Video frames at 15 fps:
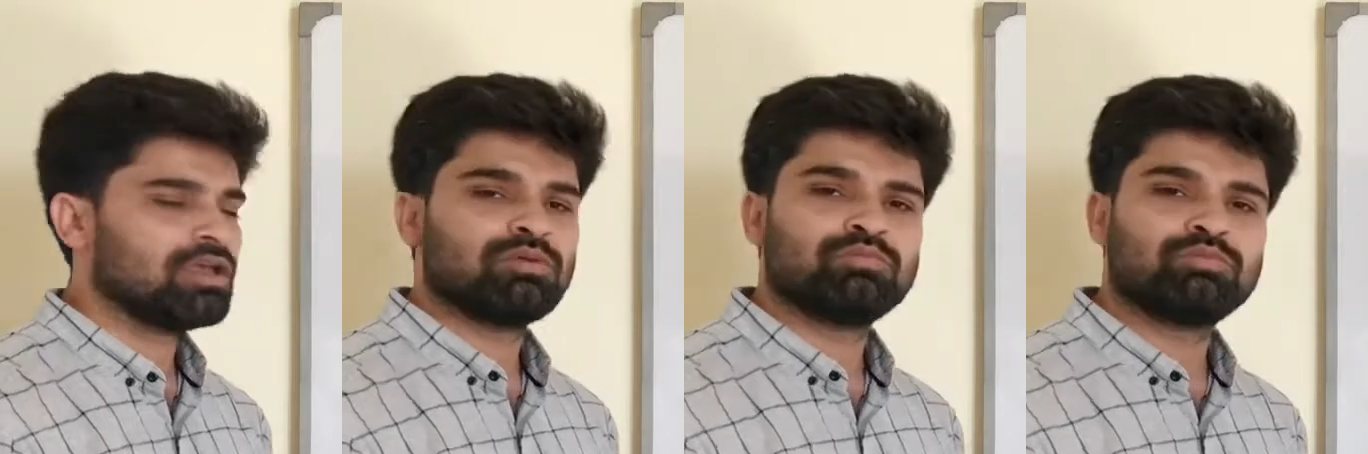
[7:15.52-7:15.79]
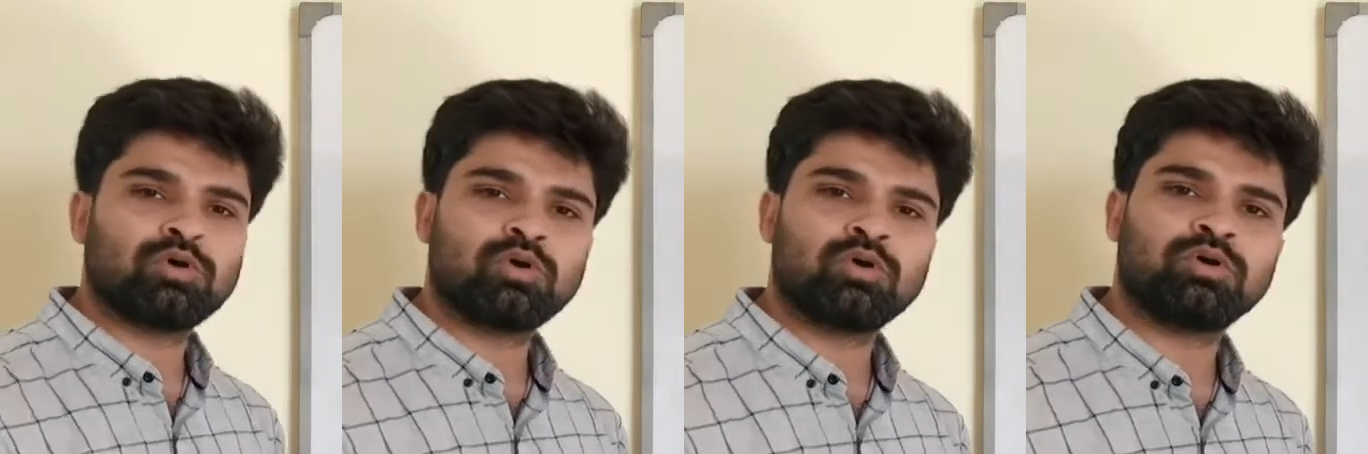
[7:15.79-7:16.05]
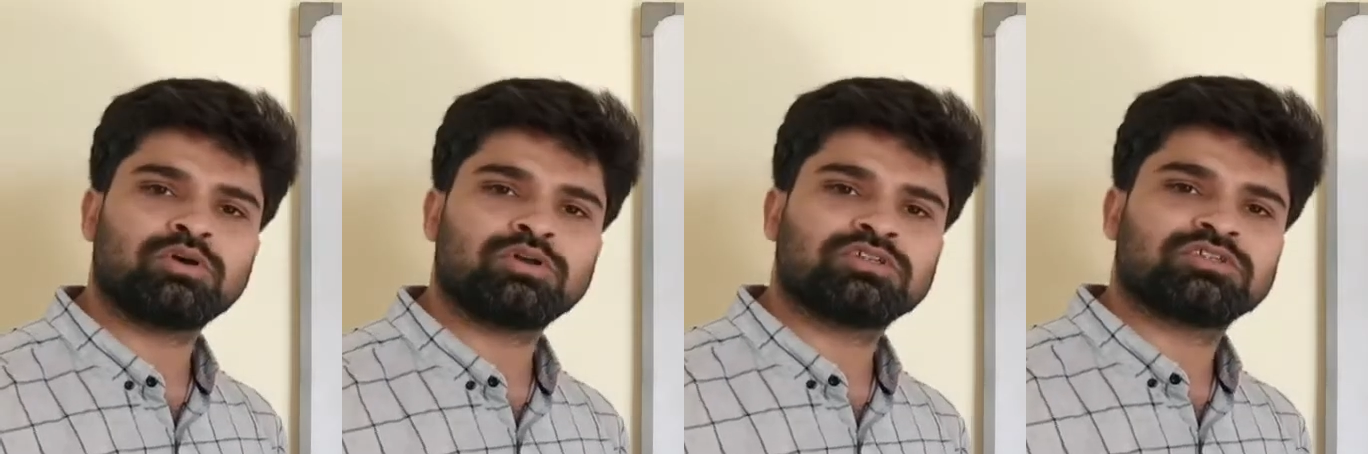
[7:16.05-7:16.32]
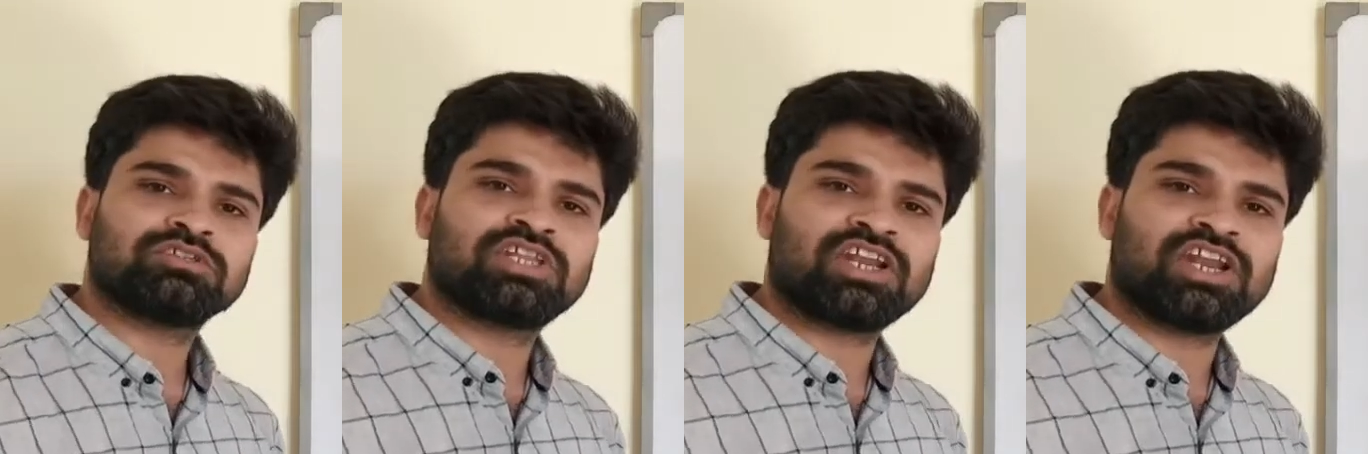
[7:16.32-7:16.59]

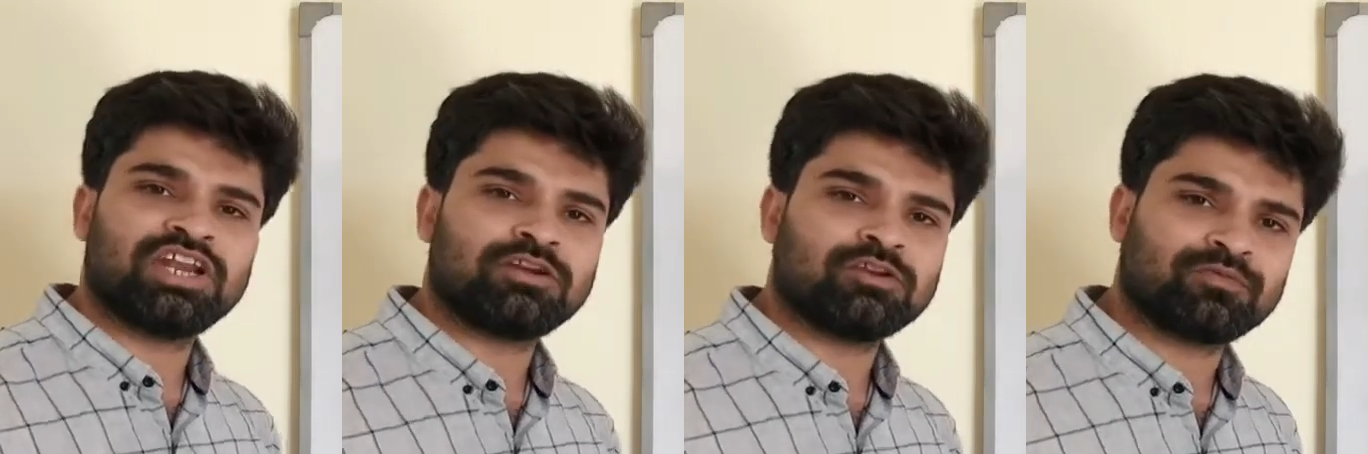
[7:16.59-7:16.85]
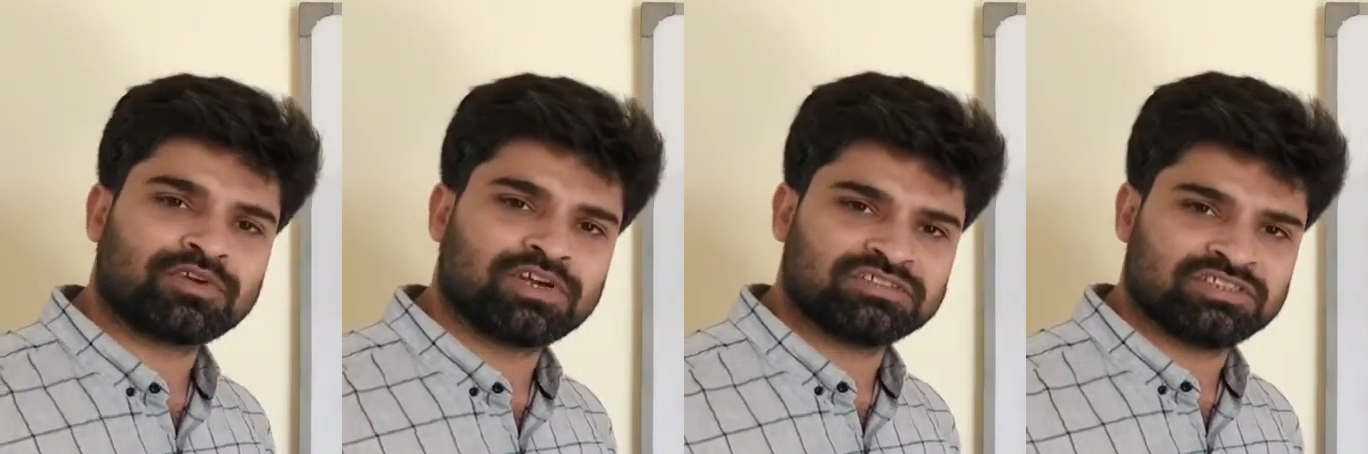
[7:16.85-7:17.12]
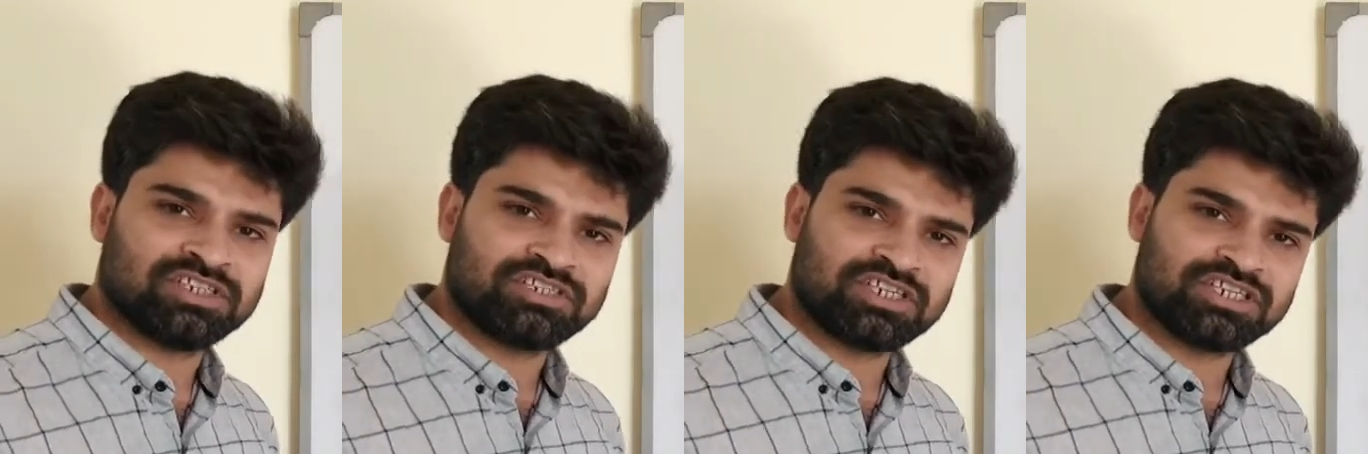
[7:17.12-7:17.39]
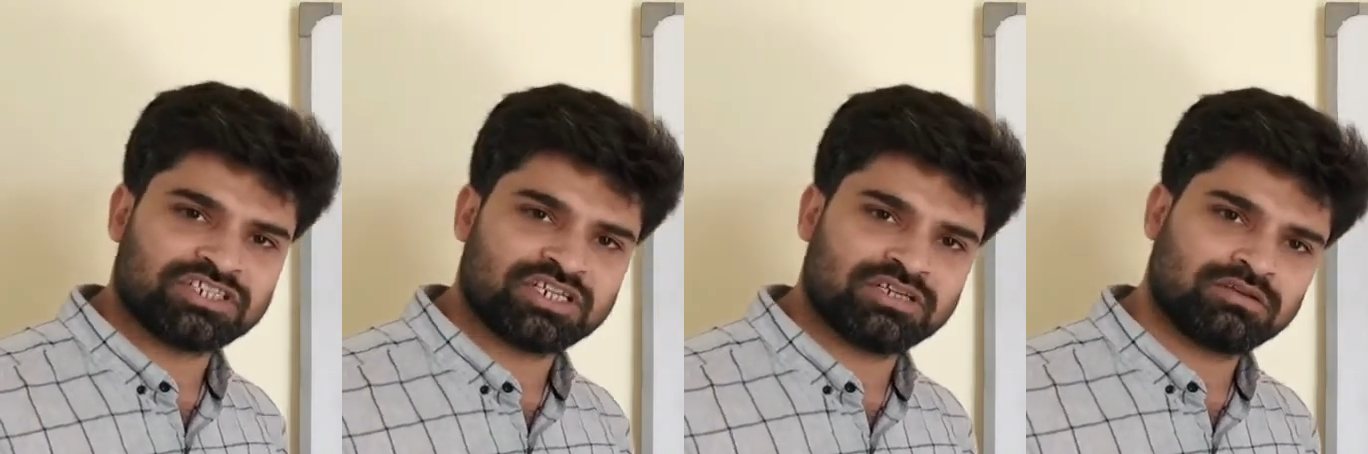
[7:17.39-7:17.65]
more the rate of
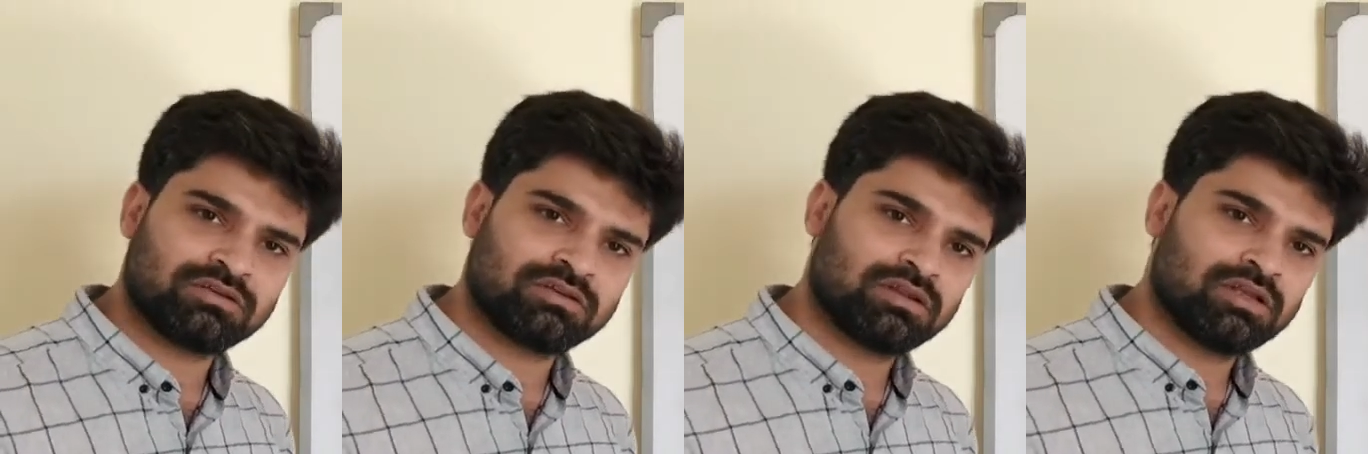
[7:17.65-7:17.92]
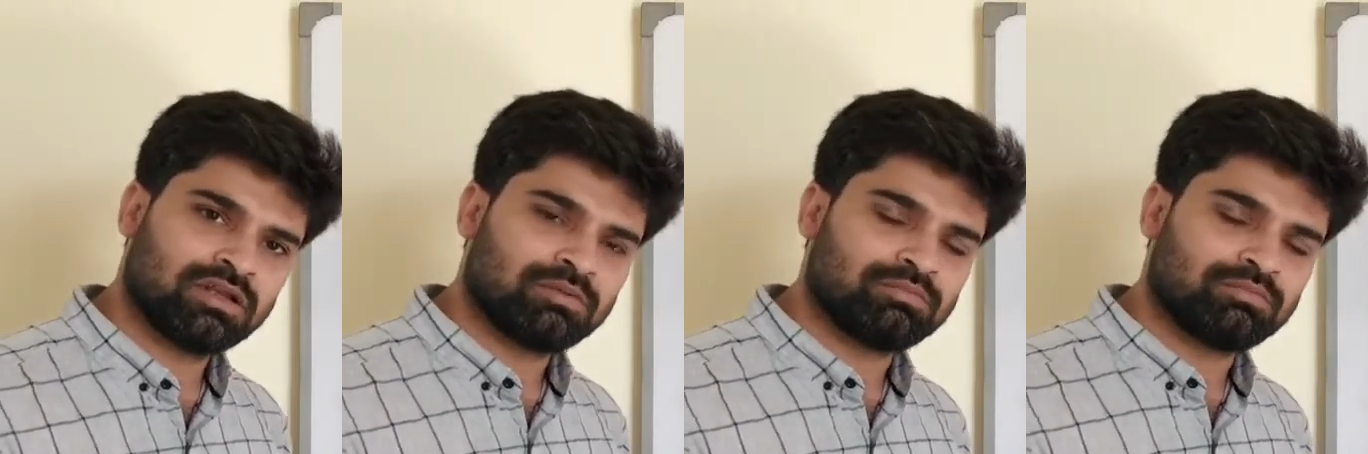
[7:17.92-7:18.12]
concentration,